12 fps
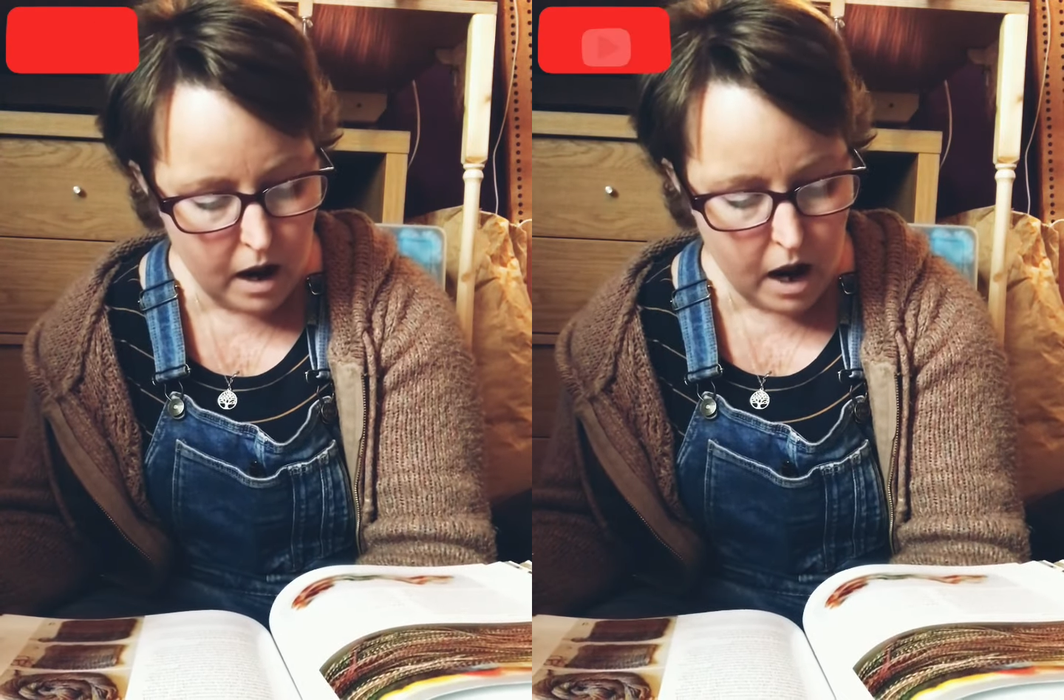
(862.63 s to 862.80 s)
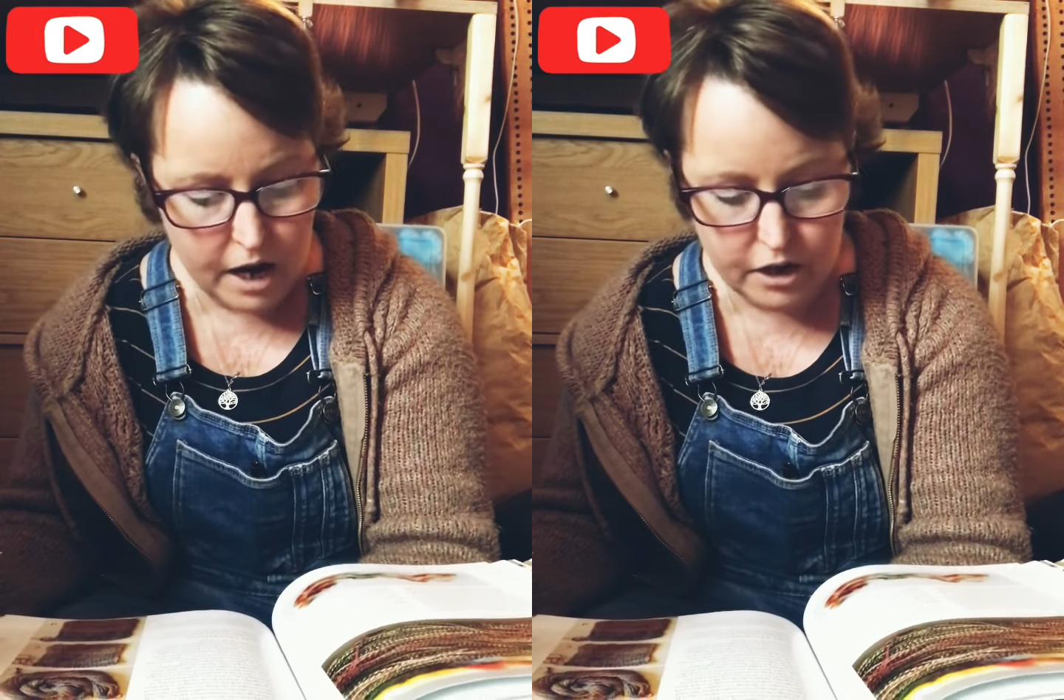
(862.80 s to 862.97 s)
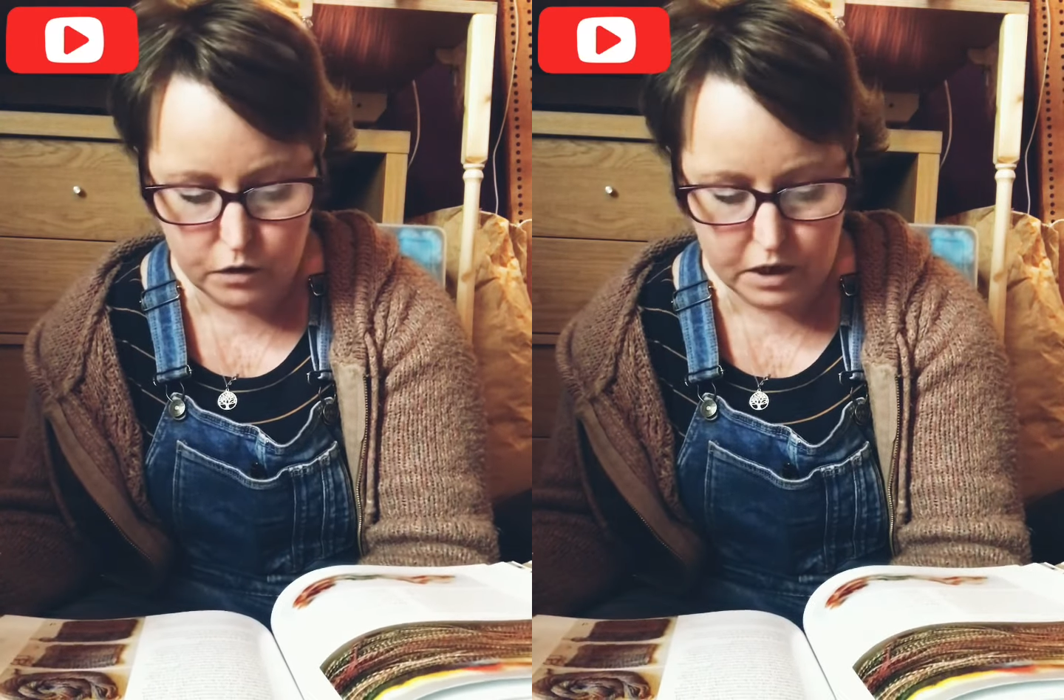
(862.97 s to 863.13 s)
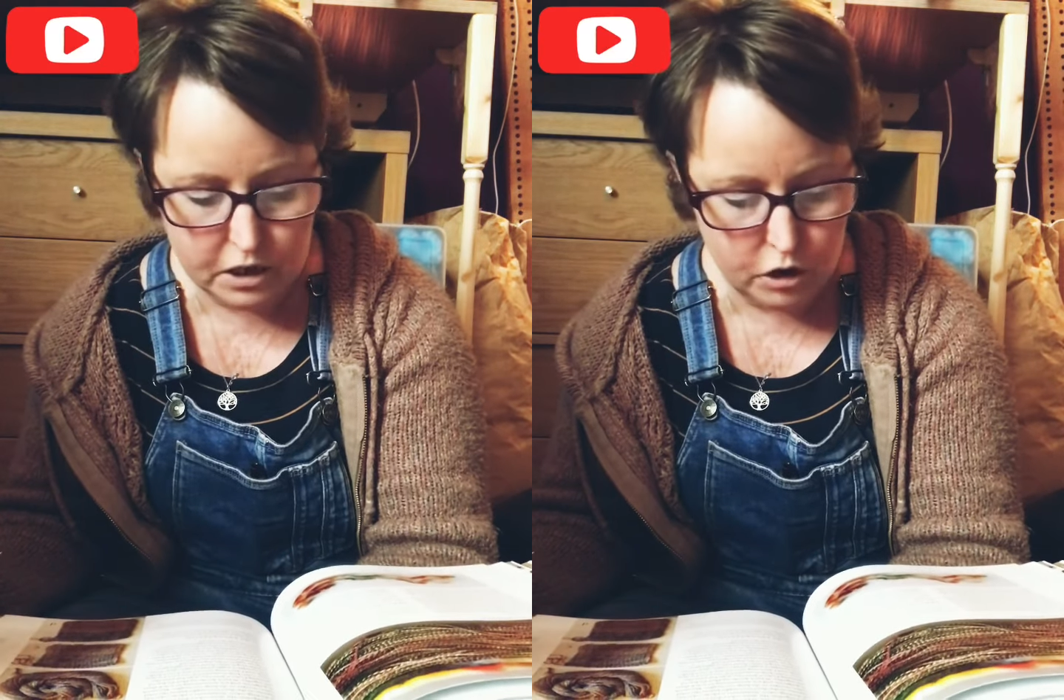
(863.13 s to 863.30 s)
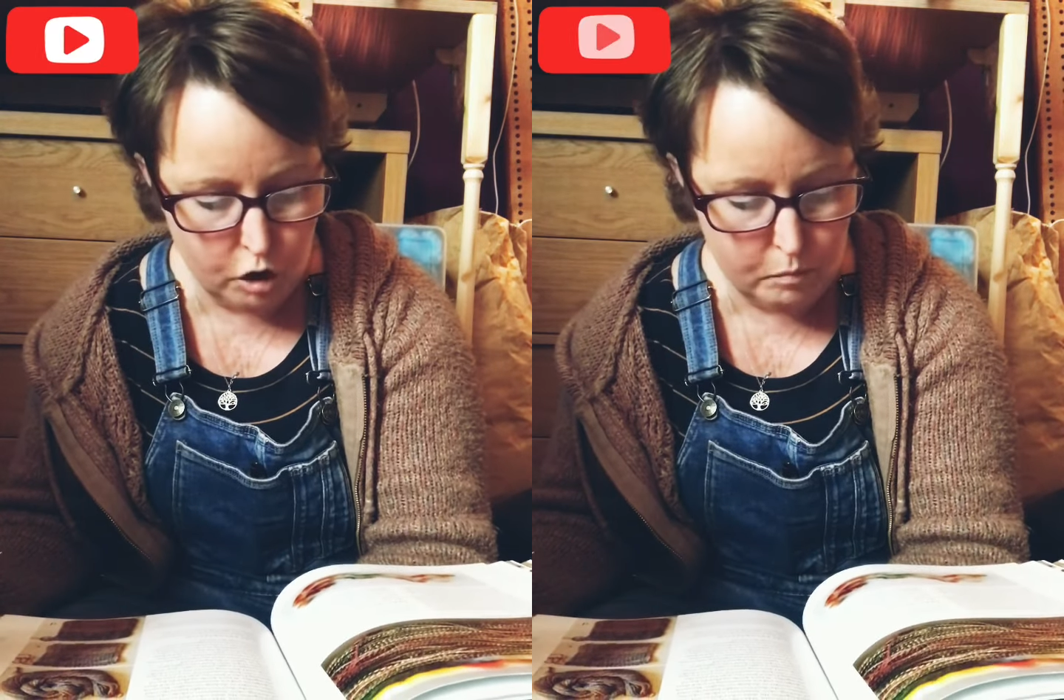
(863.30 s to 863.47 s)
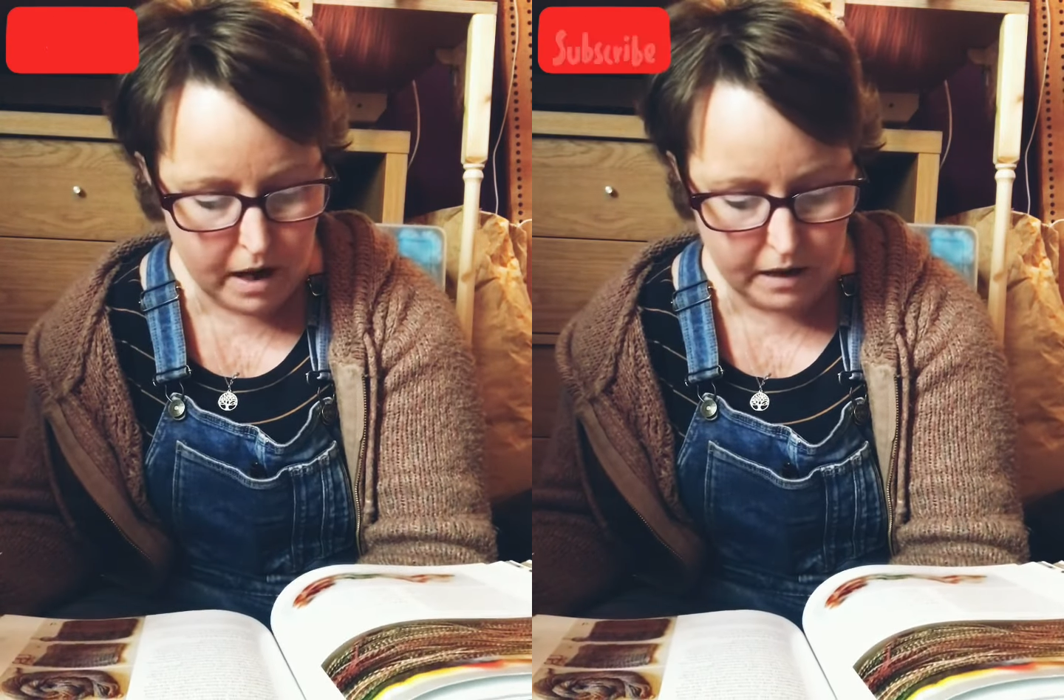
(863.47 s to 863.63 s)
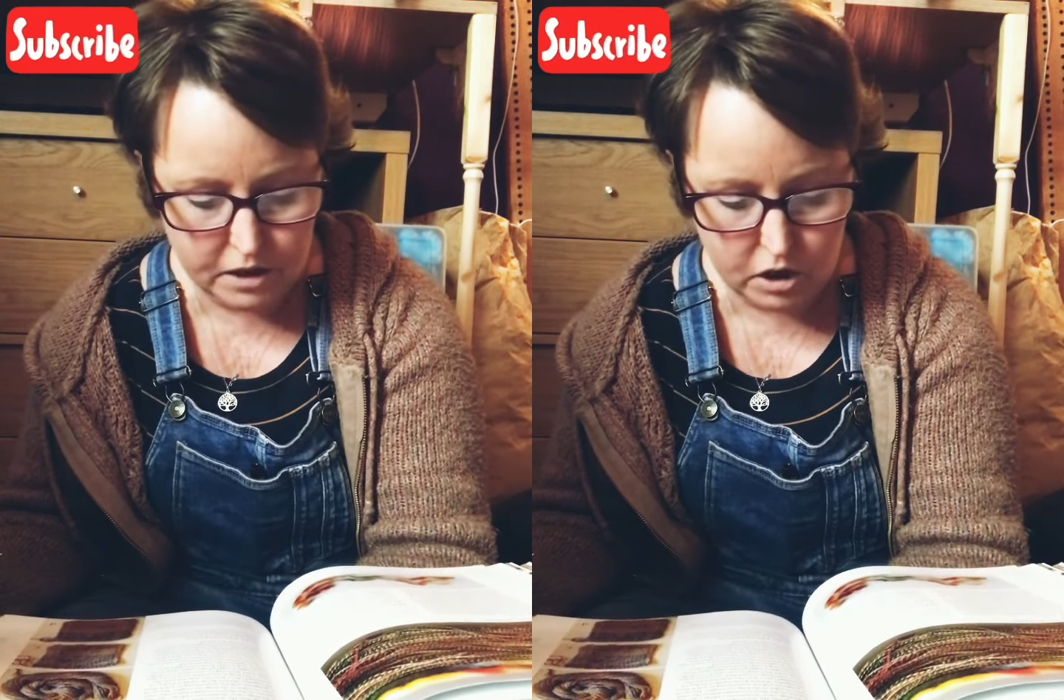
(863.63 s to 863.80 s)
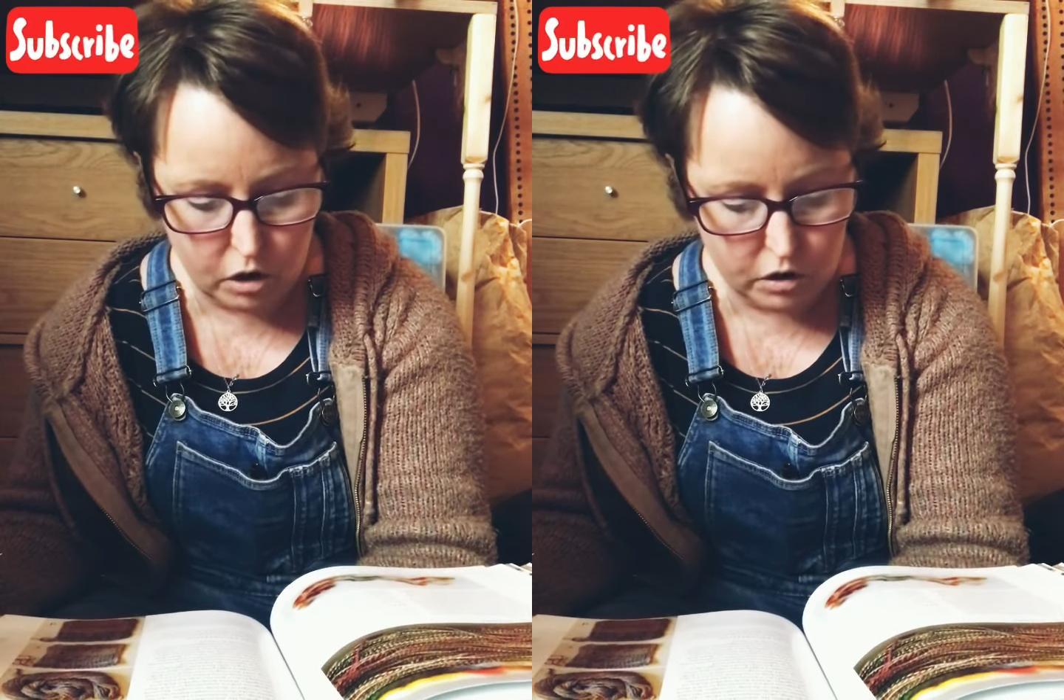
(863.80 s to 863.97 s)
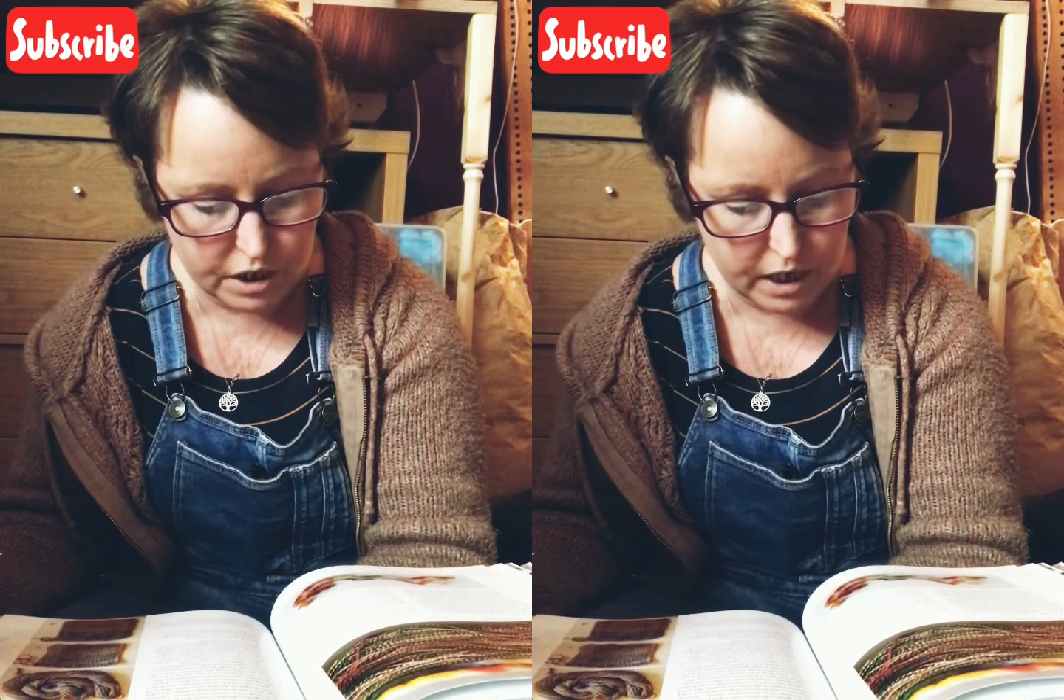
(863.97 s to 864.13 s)
and it uses no maths
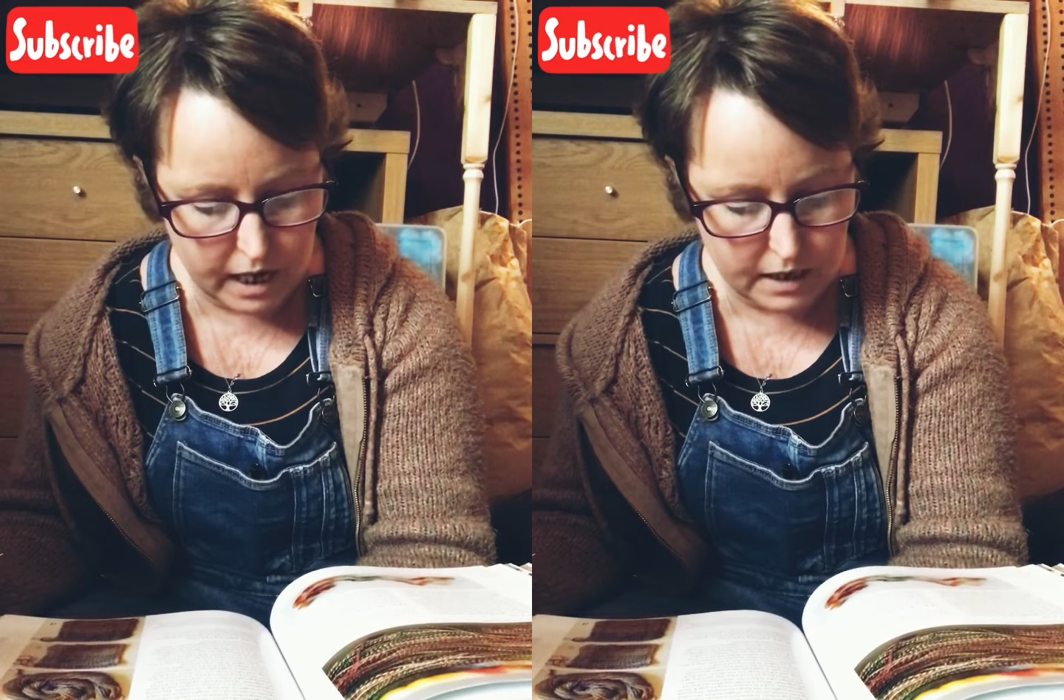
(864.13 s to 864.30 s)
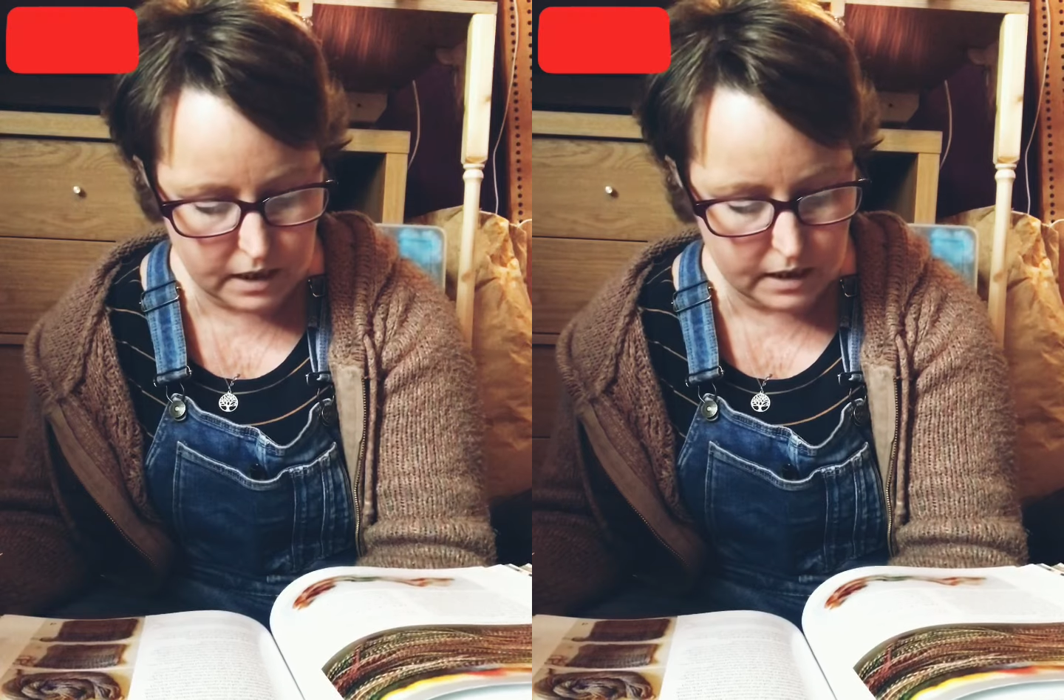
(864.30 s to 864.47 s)
or science.